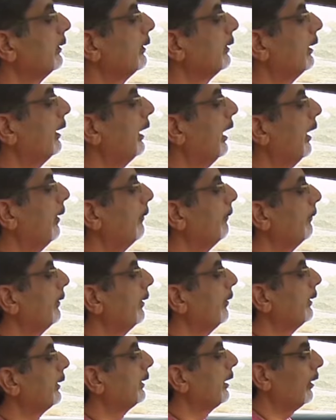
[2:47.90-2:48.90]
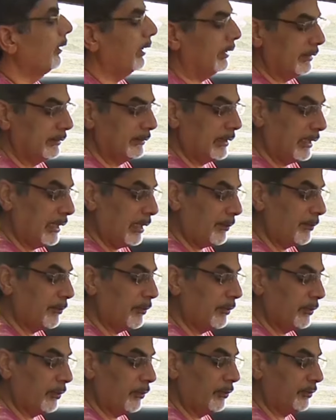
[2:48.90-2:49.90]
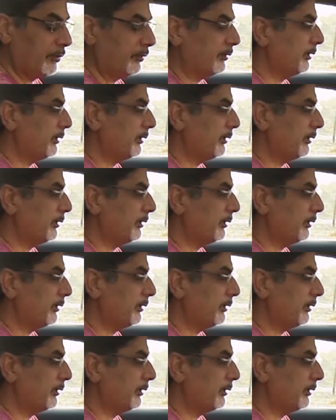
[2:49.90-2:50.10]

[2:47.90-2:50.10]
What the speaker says: Yeah, there you go. And the dynamic mode also